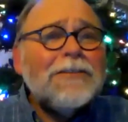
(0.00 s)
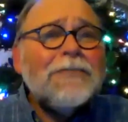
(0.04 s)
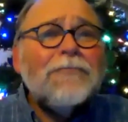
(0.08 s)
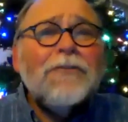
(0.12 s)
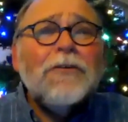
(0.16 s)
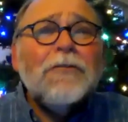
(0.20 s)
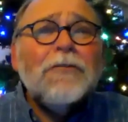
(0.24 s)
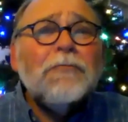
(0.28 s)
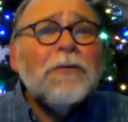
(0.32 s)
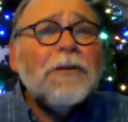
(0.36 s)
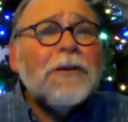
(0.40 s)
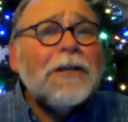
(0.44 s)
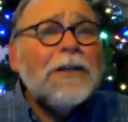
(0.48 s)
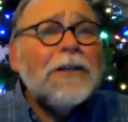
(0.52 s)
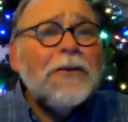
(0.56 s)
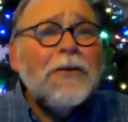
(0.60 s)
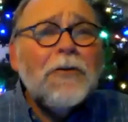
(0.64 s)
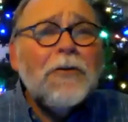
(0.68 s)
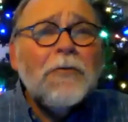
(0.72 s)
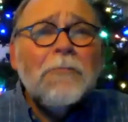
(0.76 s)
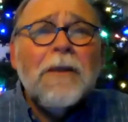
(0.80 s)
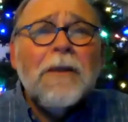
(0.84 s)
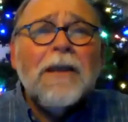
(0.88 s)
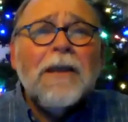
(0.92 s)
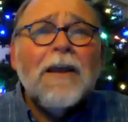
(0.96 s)
if you really
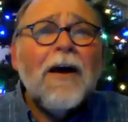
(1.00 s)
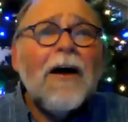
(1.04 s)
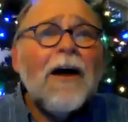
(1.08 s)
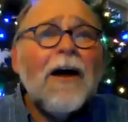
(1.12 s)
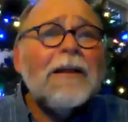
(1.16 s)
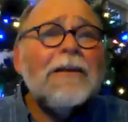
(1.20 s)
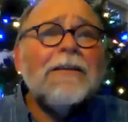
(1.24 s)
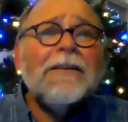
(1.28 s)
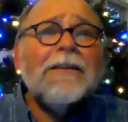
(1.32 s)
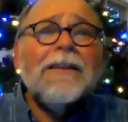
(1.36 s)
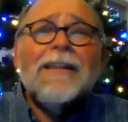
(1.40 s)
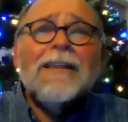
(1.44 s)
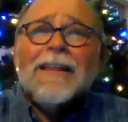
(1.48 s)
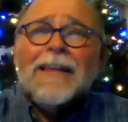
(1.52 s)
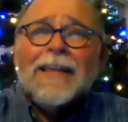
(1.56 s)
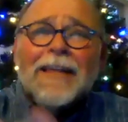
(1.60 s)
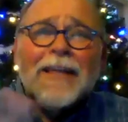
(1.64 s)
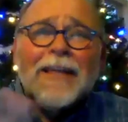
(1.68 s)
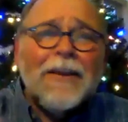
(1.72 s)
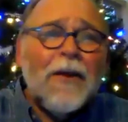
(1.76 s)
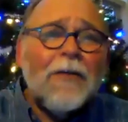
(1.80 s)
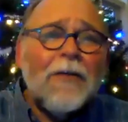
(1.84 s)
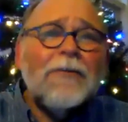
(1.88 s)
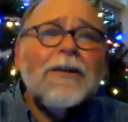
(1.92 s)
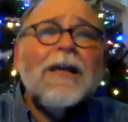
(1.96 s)
knew me,
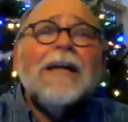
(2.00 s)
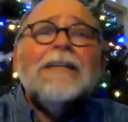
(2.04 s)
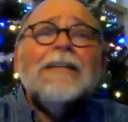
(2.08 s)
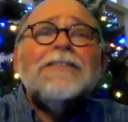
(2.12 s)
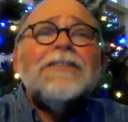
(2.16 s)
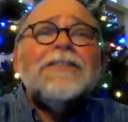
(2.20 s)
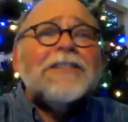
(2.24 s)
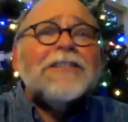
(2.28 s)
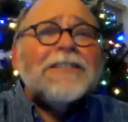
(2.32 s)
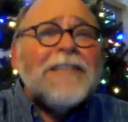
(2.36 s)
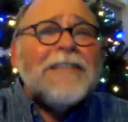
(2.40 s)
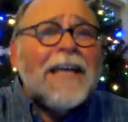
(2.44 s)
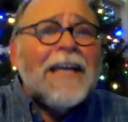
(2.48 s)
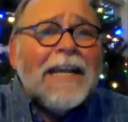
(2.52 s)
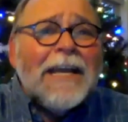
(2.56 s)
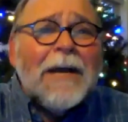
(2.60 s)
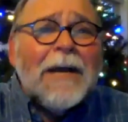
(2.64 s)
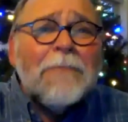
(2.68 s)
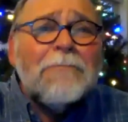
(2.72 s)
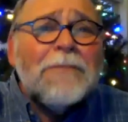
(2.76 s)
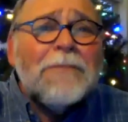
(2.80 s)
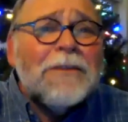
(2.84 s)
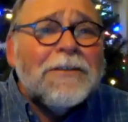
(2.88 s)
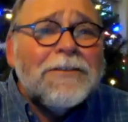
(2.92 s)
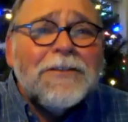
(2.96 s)
just setting
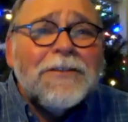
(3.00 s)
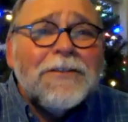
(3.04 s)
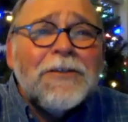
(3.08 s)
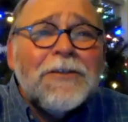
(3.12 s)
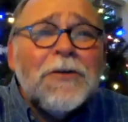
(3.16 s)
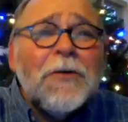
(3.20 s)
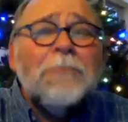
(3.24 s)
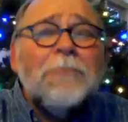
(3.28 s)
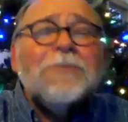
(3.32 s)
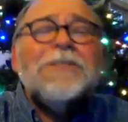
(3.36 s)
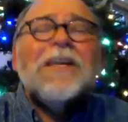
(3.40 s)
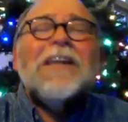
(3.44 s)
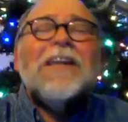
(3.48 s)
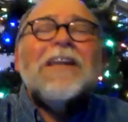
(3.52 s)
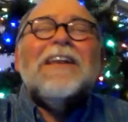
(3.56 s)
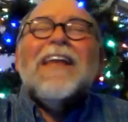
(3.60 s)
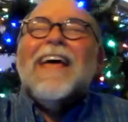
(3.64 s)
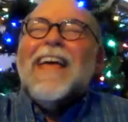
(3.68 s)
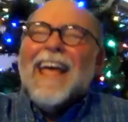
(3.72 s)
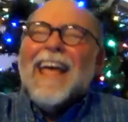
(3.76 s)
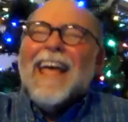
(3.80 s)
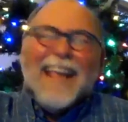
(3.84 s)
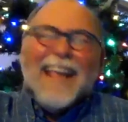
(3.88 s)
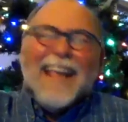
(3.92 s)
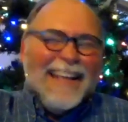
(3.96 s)
up the Zoom tonight
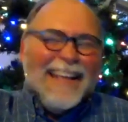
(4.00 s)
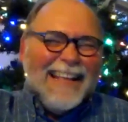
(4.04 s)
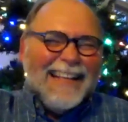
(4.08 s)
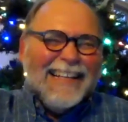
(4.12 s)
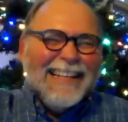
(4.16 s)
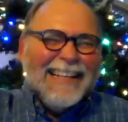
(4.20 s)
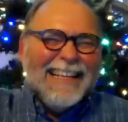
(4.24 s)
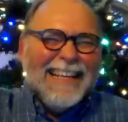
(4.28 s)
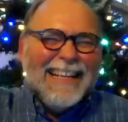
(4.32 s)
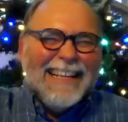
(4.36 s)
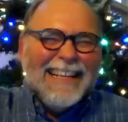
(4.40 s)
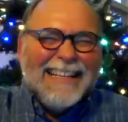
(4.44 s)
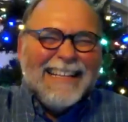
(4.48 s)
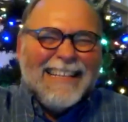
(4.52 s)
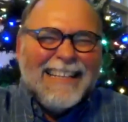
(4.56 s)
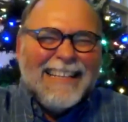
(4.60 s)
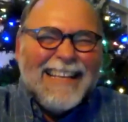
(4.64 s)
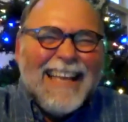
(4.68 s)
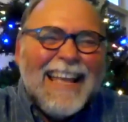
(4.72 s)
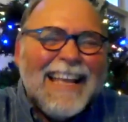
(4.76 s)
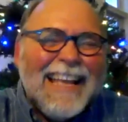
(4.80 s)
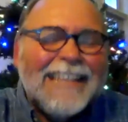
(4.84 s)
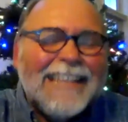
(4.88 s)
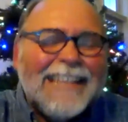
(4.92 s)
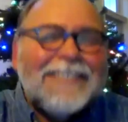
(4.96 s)

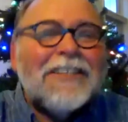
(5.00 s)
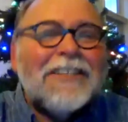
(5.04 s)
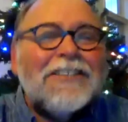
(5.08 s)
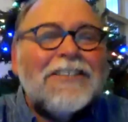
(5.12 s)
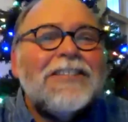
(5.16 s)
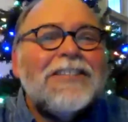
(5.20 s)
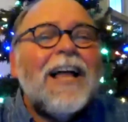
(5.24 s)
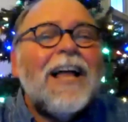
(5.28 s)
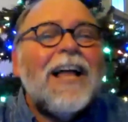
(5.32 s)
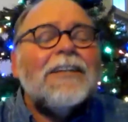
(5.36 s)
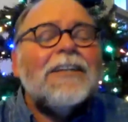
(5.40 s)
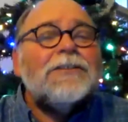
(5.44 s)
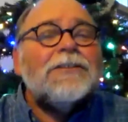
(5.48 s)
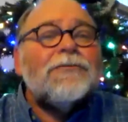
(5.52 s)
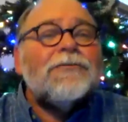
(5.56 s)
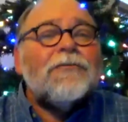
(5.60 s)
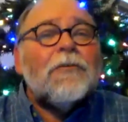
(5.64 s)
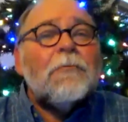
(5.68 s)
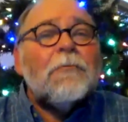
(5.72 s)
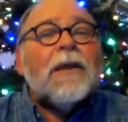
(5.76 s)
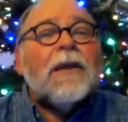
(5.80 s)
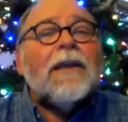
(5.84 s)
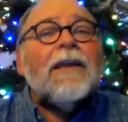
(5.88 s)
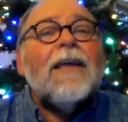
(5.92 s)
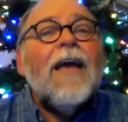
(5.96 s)
is a challenge for
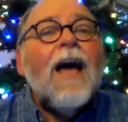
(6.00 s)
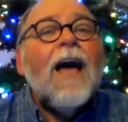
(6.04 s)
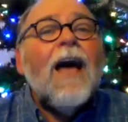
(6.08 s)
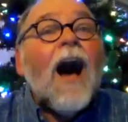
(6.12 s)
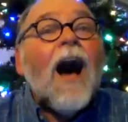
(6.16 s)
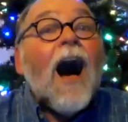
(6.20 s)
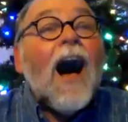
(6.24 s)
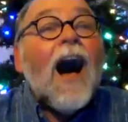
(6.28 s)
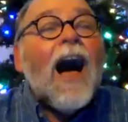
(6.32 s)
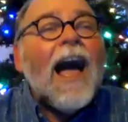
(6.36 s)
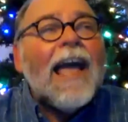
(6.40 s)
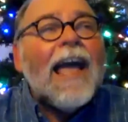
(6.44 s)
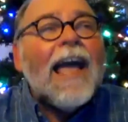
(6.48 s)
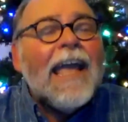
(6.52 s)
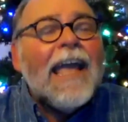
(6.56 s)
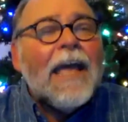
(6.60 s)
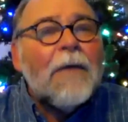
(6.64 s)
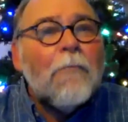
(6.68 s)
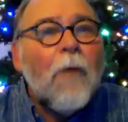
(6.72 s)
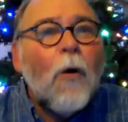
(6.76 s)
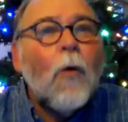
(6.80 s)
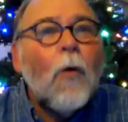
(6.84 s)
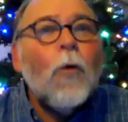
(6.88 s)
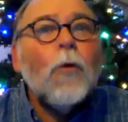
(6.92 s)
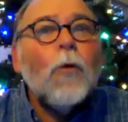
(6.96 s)
me. I am
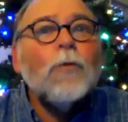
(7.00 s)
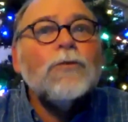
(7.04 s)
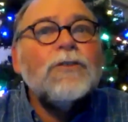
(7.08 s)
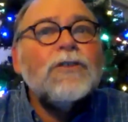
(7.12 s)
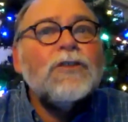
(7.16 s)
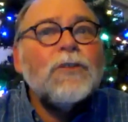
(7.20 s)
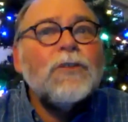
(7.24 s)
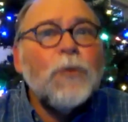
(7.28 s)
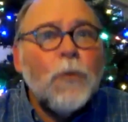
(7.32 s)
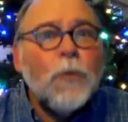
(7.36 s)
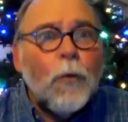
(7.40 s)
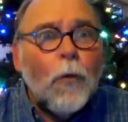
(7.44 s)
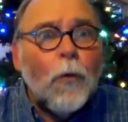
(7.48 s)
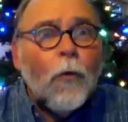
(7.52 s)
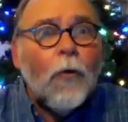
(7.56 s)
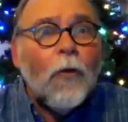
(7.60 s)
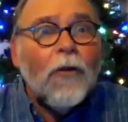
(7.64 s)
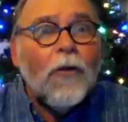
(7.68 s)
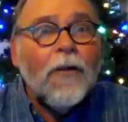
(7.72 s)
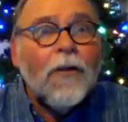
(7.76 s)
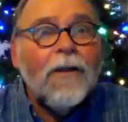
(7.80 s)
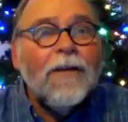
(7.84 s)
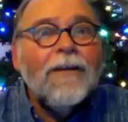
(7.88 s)
old school.